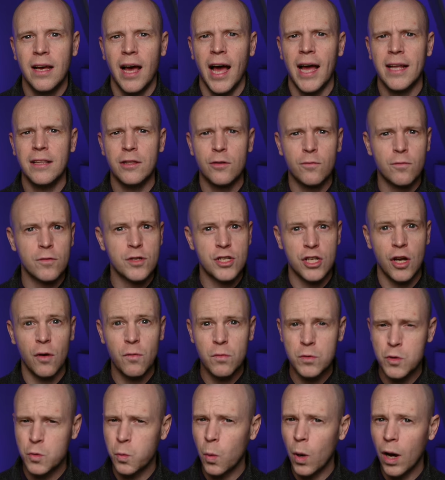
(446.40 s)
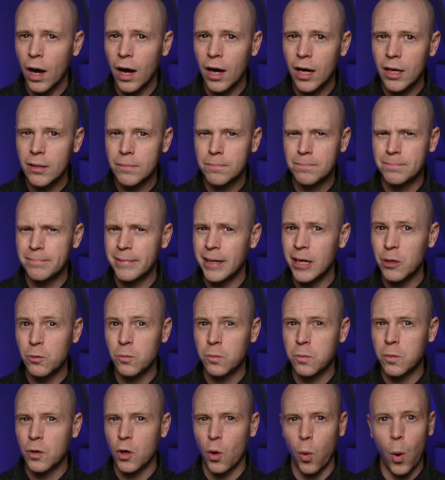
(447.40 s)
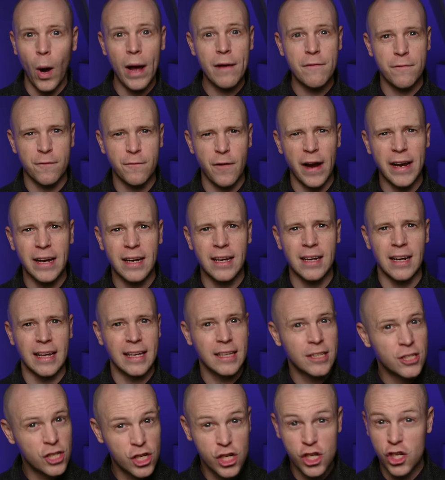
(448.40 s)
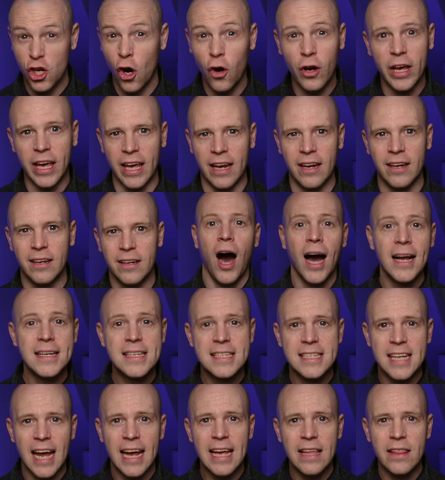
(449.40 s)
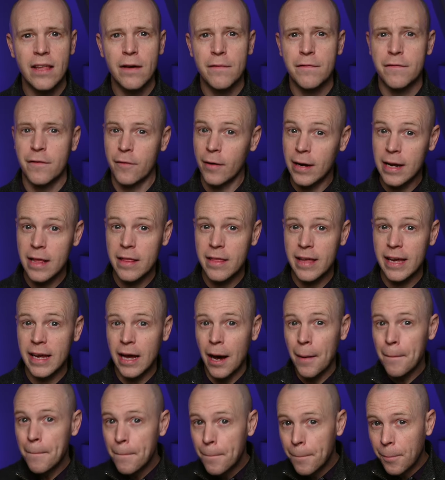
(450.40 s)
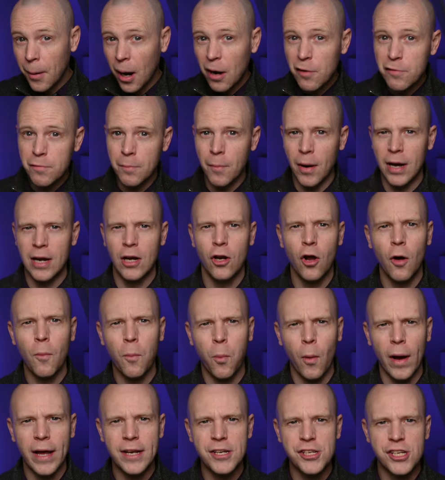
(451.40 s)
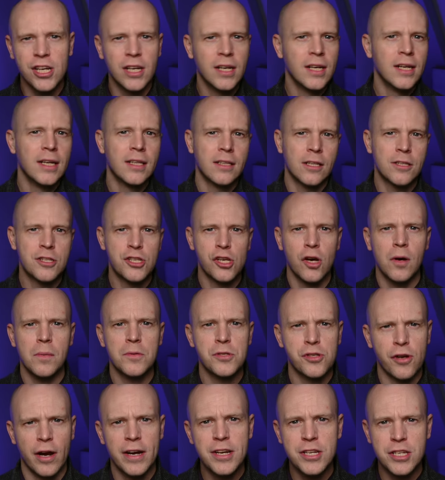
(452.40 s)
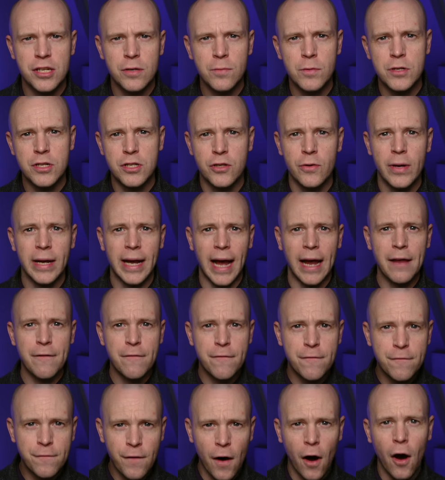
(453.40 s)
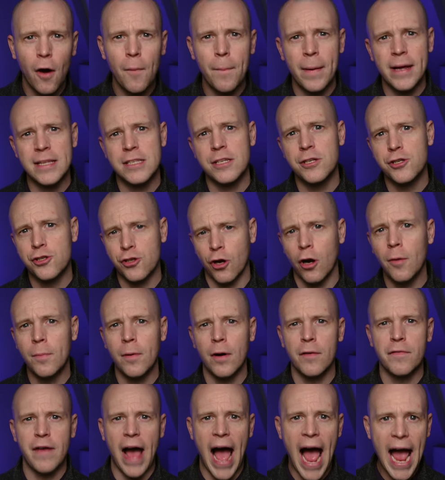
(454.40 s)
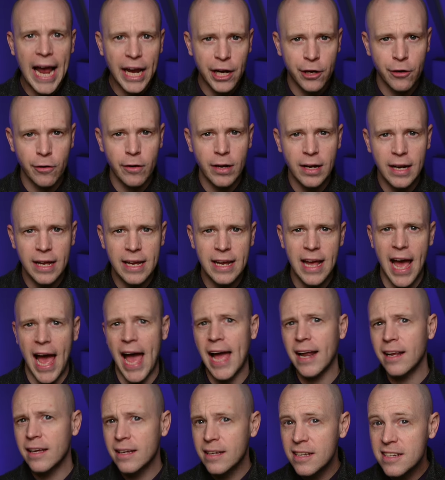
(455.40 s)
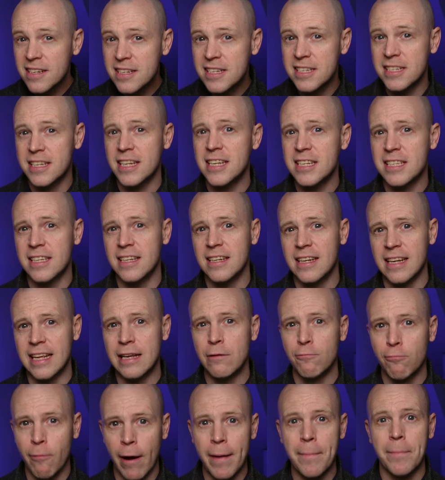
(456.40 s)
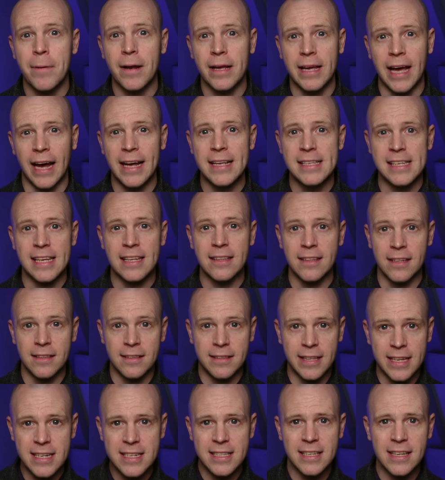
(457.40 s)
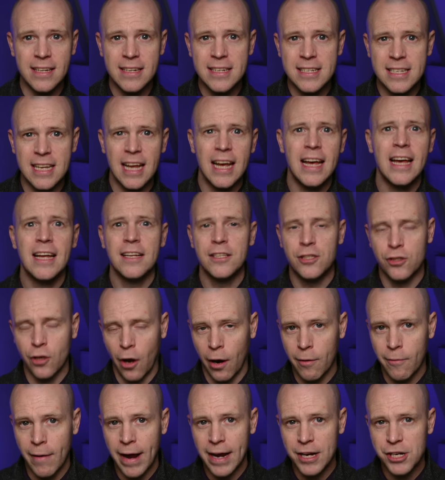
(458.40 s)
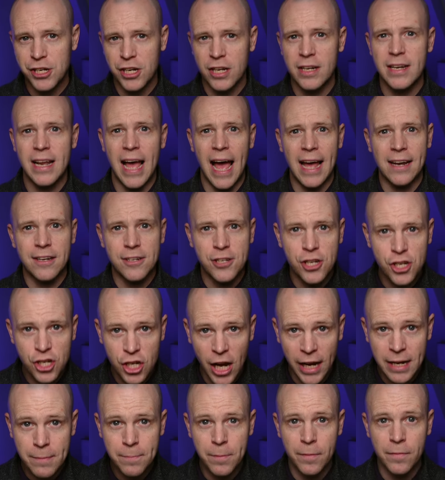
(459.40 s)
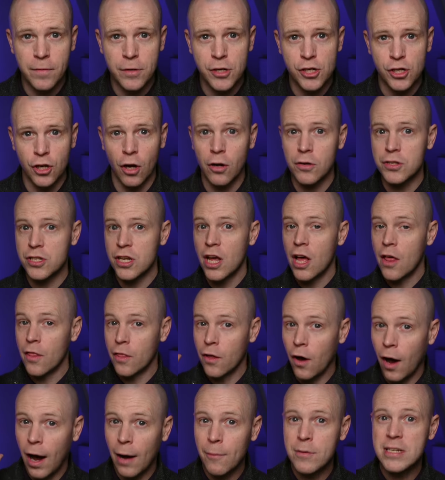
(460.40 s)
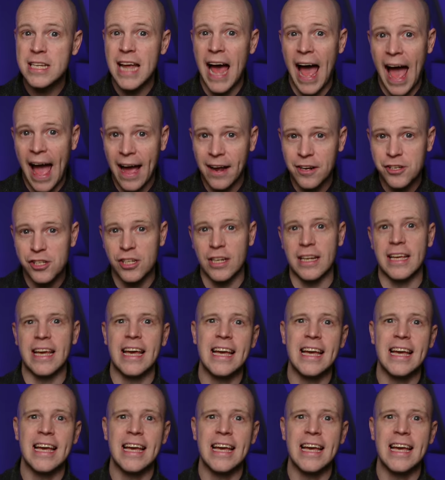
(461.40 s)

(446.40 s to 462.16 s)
And the results were, well, quite frankly, shocking. I'd say that for anything above my lob wedge, the top tracer was doing a far better job of accurately and consistently replicating the distance, direction, and shape of the shots that I was actually